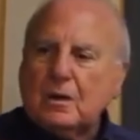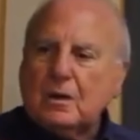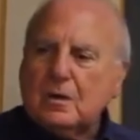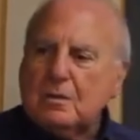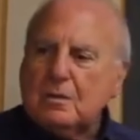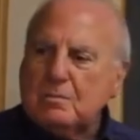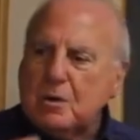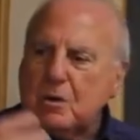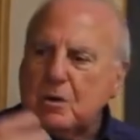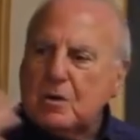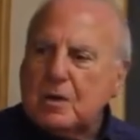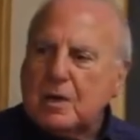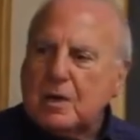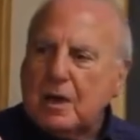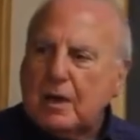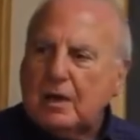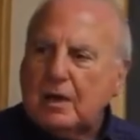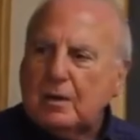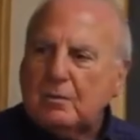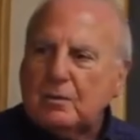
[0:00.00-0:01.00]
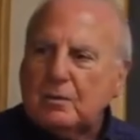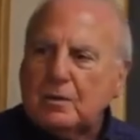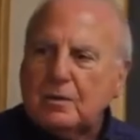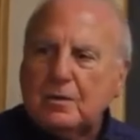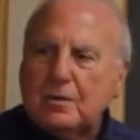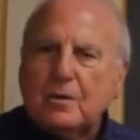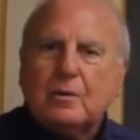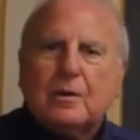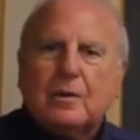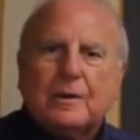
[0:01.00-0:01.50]
communicating with
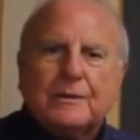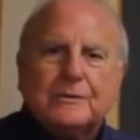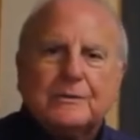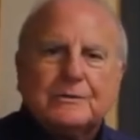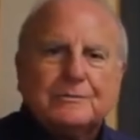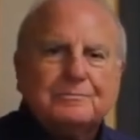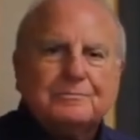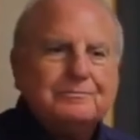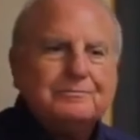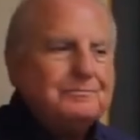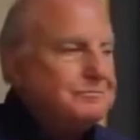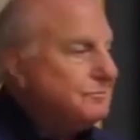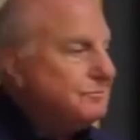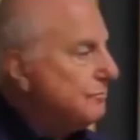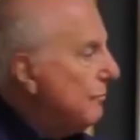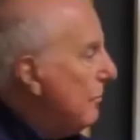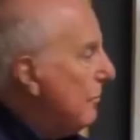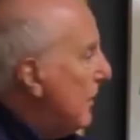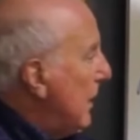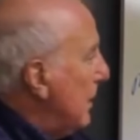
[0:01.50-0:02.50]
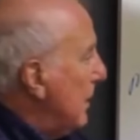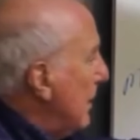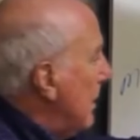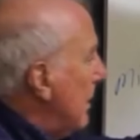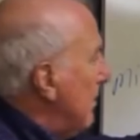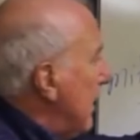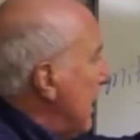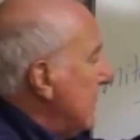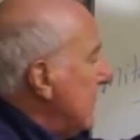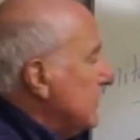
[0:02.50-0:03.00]
the nucleus,
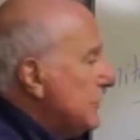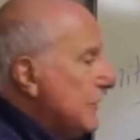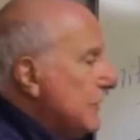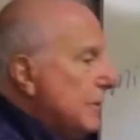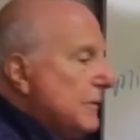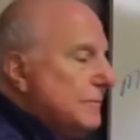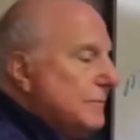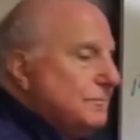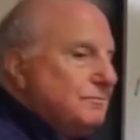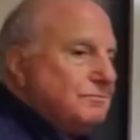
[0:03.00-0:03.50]
command center.